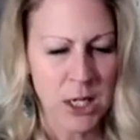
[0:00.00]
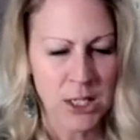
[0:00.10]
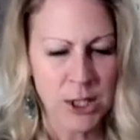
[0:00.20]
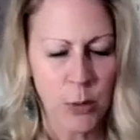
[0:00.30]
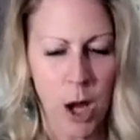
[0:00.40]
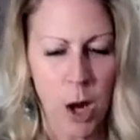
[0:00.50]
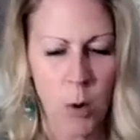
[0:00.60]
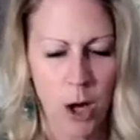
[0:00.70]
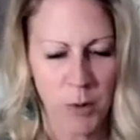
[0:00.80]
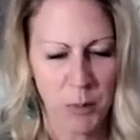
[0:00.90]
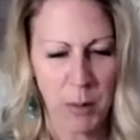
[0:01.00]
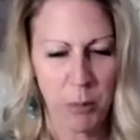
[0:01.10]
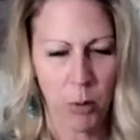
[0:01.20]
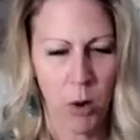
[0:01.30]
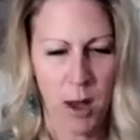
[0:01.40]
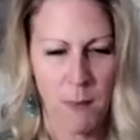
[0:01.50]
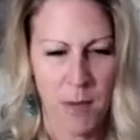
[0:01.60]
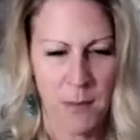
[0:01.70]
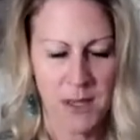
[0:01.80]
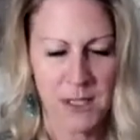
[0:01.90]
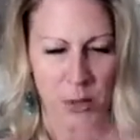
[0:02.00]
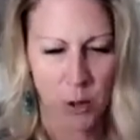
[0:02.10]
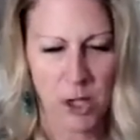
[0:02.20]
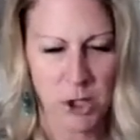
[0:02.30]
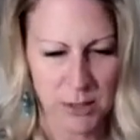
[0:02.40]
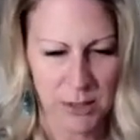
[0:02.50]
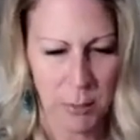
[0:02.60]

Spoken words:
so when I work with people, and this is what I do in some